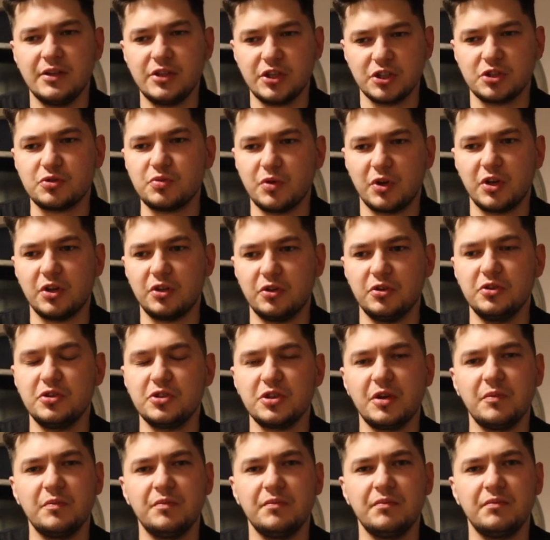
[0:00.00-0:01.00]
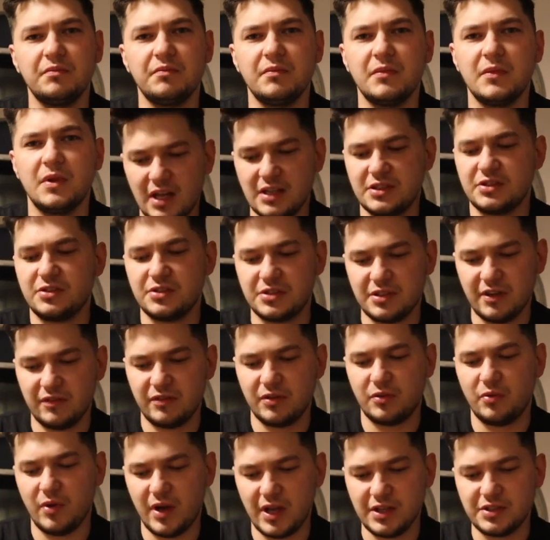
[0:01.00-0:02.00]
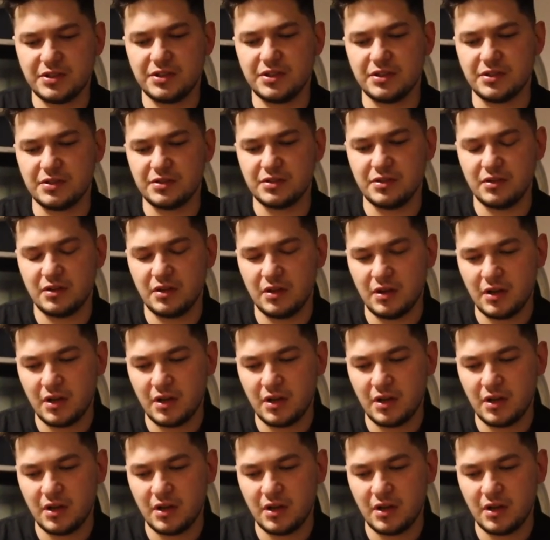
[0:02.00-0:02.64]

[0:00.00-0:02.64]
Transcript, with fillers: Just want to do something. Ask yourself the question,